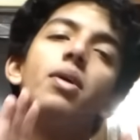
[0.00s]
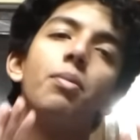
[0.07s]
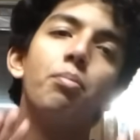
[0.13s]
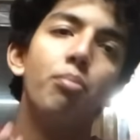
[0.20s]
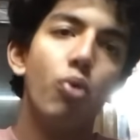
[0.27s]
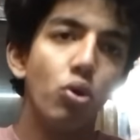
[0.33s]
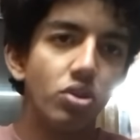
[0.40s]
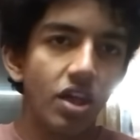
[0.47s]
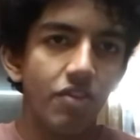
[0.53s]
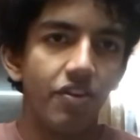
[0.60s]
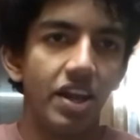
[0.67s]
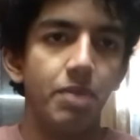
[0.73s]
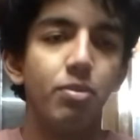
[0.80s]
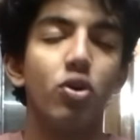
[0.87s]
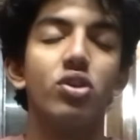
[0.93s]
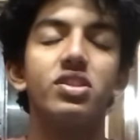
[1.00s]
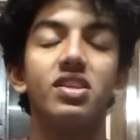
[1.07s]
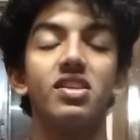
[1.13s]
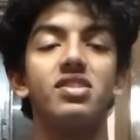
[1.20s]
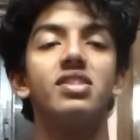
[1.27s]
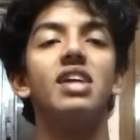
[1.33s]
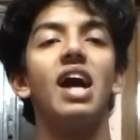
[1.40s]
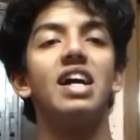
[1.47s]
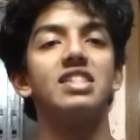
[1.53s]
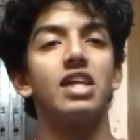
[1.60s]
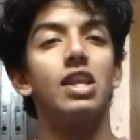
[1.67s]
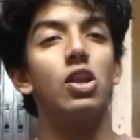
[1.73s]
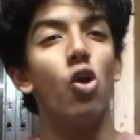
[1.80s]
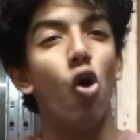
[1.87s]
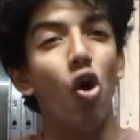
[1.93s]
Both are fine because SST has a
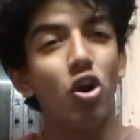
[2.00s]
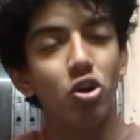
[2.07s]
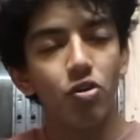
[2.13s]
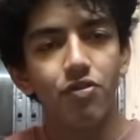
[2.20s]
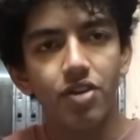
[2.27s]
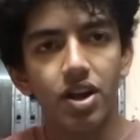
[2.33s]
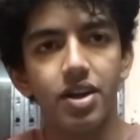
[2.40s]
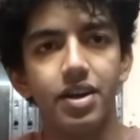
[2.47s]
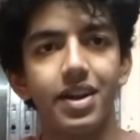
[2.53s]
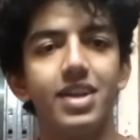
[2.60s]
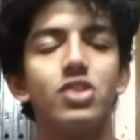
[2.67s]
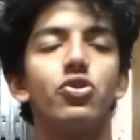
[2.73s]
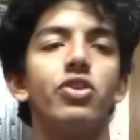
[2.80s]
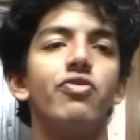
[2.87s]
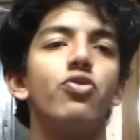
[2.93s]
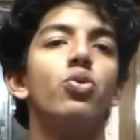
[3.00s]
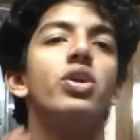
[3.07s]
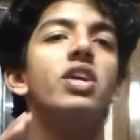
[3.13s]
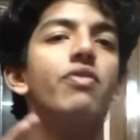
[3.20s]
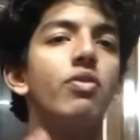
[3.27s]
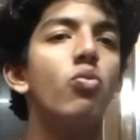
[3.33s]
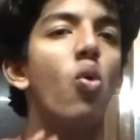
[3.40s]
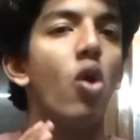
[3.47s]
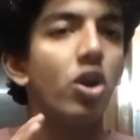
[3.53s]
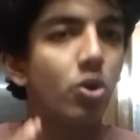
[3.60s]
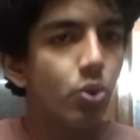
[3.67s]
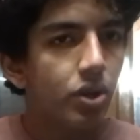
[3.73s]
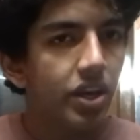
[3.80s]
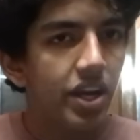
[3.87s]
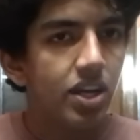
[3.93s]
lot of content. So if you even want to
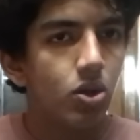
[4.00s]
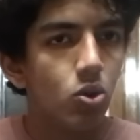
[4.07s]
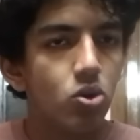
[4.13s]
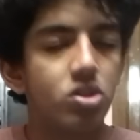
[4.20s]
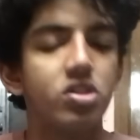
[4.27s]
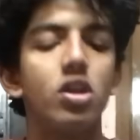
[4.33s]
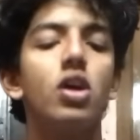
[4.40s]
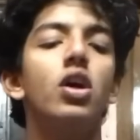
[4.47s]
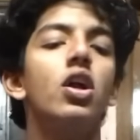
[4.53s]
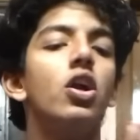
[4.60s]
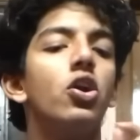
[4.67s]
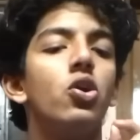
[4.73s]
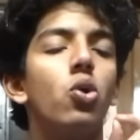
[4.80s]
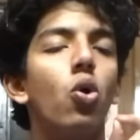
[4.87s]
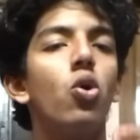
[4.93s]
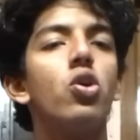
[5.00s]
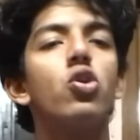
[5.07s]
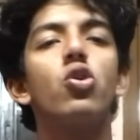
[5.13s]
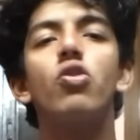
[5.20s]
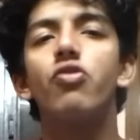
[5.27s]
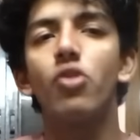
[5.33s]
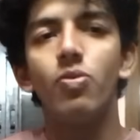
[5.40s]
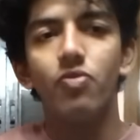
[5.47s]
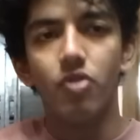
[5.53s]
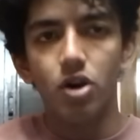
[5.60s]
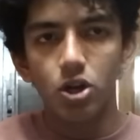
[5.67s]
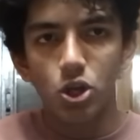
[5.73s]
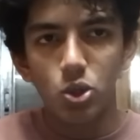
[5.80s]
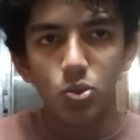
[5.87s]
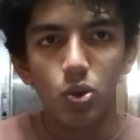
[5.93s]
create notes, don't go from
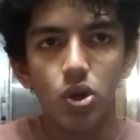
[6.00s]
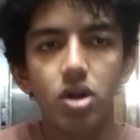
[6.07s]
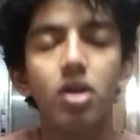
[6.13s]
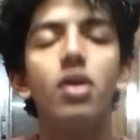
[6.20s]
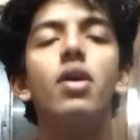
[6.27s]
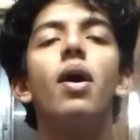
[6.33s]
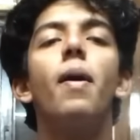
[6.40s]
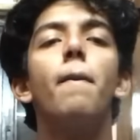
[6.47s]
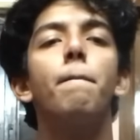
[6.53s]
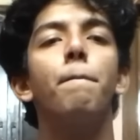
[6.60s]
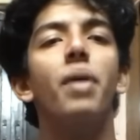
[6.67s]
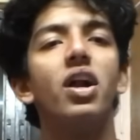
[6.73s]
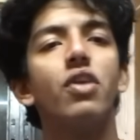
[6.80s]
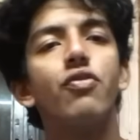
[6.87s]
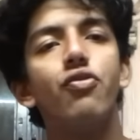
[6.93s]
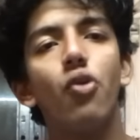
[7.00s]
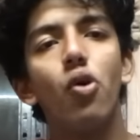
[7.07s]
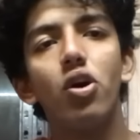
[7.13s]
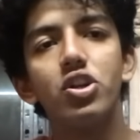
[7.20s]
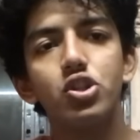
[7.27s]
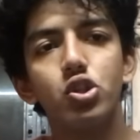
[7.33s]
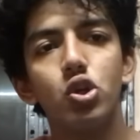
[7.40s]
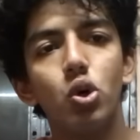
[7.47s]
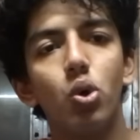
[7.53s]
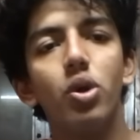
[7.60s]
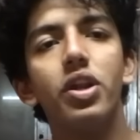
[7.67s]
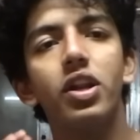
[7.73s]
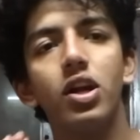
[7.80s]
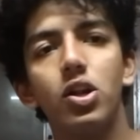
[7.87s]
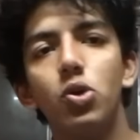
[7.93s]
word to word, but for sure
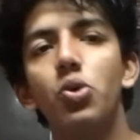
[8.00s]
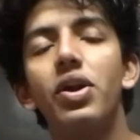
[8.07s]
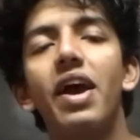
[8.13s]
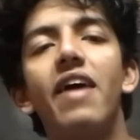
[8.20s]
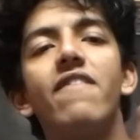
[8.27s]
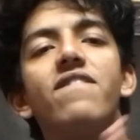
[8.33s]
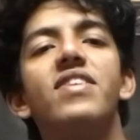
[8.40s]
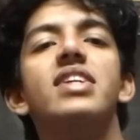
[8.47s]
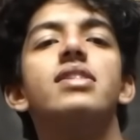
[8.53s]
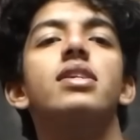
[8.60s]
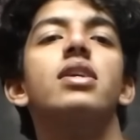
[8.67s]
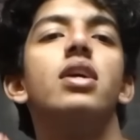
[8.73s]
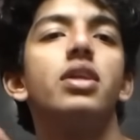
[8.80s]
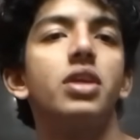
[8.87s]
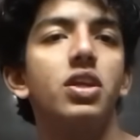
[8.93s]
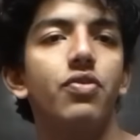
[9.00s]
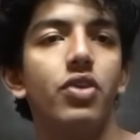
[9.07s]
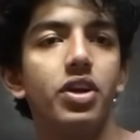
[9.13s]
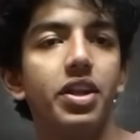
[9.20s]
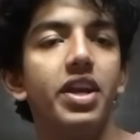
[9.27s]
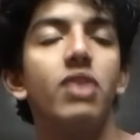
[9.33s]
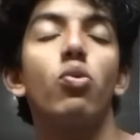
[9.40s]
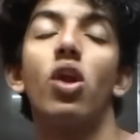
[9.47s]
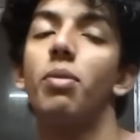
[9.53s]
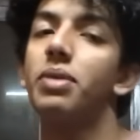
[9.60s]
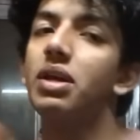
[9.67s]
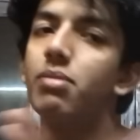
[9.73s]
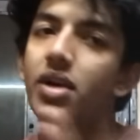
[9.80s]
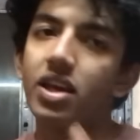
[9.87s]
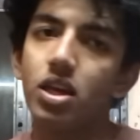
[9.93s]
include every single keyword in it. What I mean
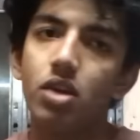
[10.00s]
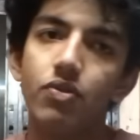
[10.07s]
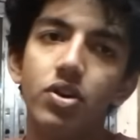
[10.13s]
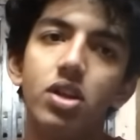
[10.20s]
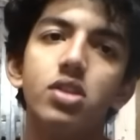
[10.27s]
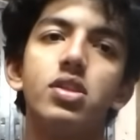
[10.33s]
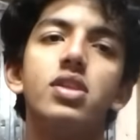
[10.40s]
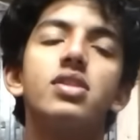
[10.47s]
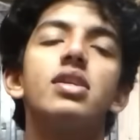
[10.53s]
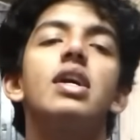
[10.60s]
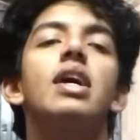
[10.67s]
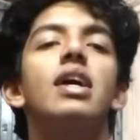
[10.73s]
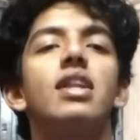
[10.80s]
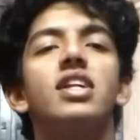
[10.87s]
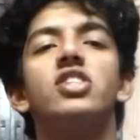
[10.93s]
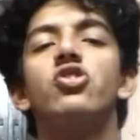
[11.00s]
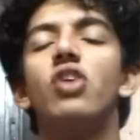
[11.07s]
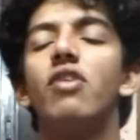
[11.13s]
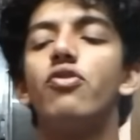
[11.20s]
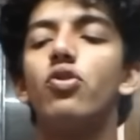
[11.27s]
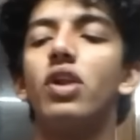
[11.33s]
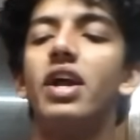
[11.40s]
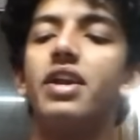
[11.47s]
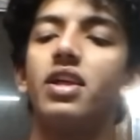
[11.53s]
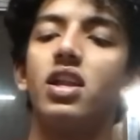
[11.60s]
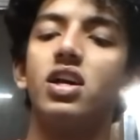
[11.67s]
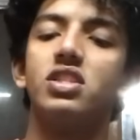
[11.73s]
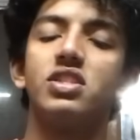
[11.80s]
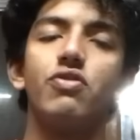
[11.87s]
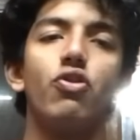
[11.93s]
by keywords is, let's say you have to write an
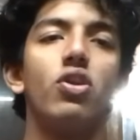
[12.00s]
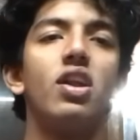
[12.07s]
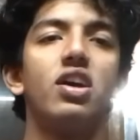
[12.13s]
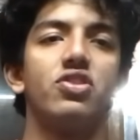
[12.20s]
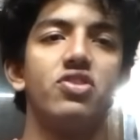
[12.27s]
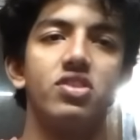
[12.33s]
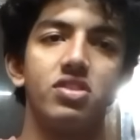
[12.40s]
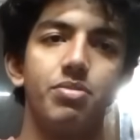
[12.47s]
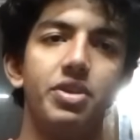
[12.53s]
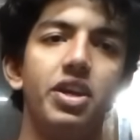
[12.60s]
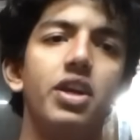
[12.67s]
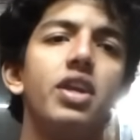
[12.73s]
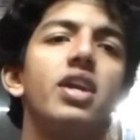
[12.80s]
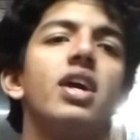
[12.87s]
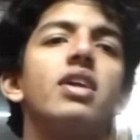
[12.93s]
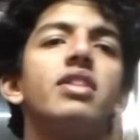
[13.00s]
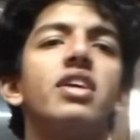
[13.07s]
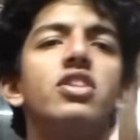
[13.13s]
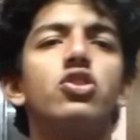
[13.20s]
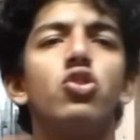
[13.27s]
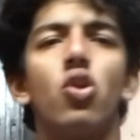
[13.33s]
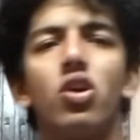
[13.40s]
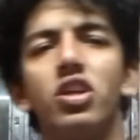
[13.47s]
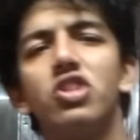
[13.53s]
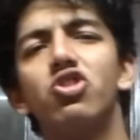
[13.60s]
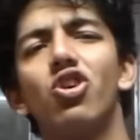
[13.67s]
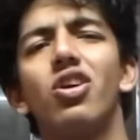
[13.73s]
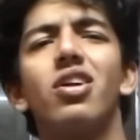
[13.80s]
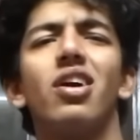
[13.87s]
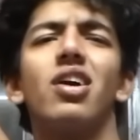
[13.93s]
answer for nationalism in India, then Chauri
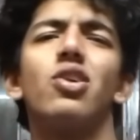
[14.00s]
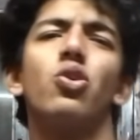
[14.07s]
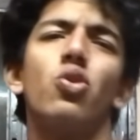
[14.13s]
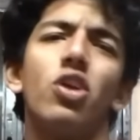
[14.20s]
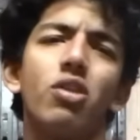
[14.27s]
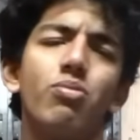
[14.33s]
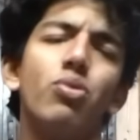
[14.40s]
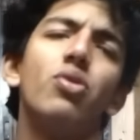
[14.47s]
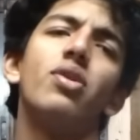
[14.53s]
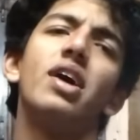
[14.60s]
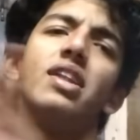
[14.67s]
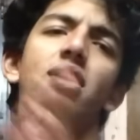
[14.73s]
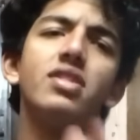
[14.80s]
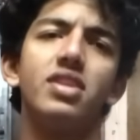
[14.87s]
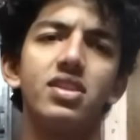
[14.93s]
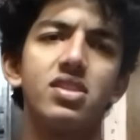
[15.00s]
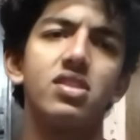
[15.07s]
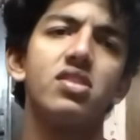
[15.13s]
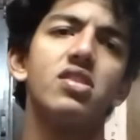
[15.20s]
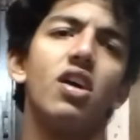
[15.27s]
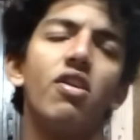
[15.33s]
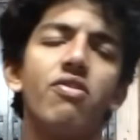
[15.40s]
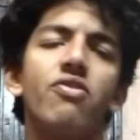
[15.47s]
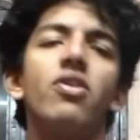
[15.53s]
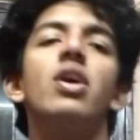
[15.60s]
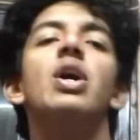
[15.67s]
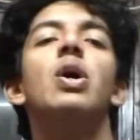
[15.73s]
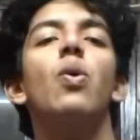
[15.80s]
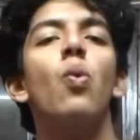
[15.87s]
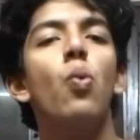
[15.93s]
Chaura, Gorakhpur, and this stuff
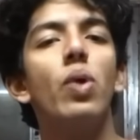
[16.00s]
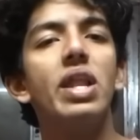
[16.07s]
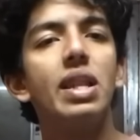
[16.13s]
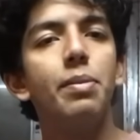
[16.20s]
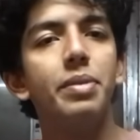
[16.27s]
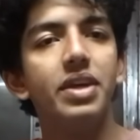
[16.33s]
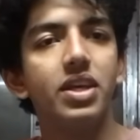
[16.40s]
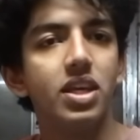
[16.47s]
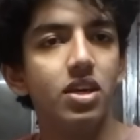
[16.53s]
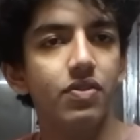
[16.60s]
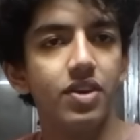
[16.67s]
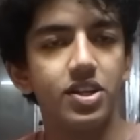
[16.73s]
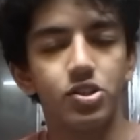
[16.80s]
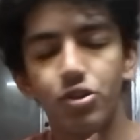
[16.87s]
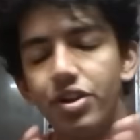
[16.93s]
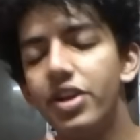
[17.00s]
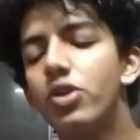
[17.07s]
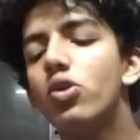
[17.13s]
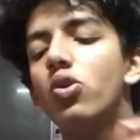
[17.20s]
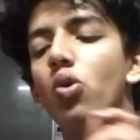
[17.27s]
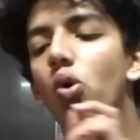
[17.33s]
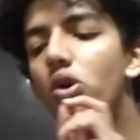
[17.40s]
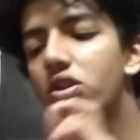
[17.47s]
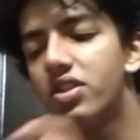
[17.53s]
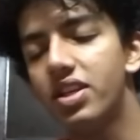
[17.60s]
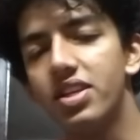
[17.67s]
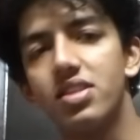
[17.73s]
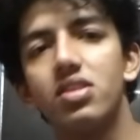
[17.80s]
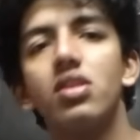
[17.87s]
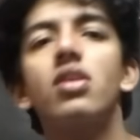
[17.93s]
will be keywords. So you need to note
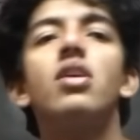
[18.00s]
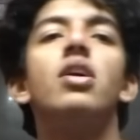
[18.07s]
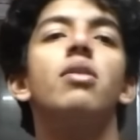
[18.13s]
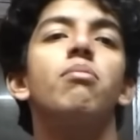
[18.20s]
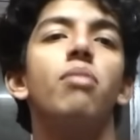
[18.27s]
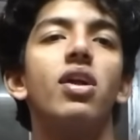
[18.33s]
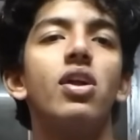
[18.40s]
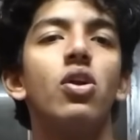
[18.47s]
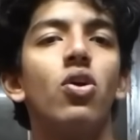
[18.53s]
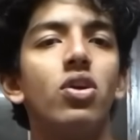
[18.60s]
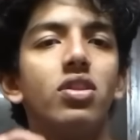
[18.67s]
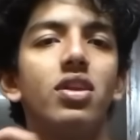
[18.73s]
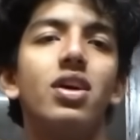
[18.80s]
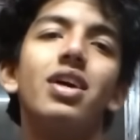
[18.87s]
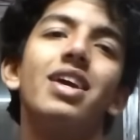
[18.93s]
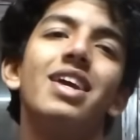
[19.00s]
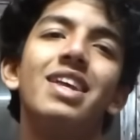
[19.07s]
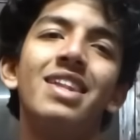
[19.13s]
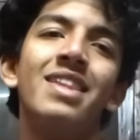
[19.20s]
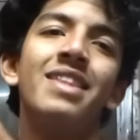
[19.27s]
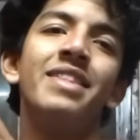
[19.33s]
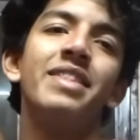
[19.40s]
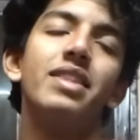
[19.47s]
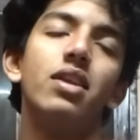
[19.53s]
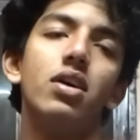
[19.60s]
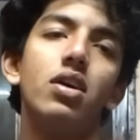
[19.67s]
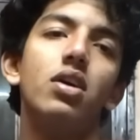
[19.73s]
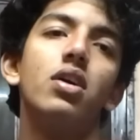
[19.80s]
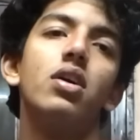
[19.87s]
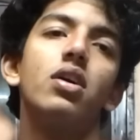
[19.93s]
this, but not the in,
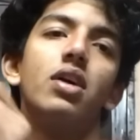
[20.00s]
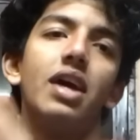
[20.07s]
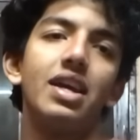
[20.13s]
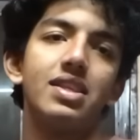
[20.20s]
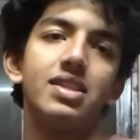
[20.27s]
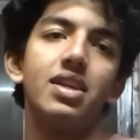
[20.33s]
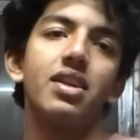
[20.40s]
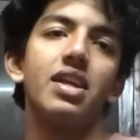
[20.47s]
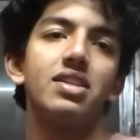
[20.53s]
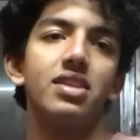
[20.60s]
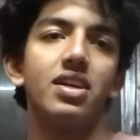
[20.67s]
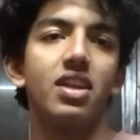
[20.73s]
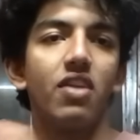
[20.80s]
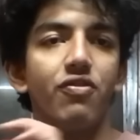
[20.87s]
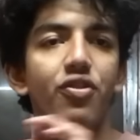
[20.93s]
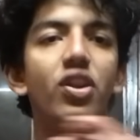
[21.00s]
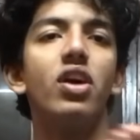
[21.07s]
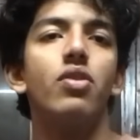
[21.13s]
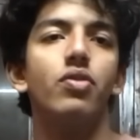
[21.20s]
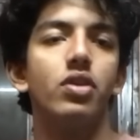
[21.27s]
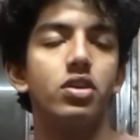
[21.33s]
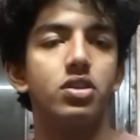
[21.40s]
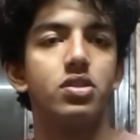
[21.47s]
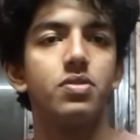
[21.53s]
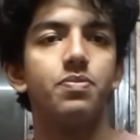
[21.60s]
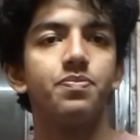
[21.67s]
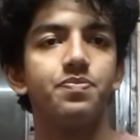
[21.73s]
the, etc. filler words.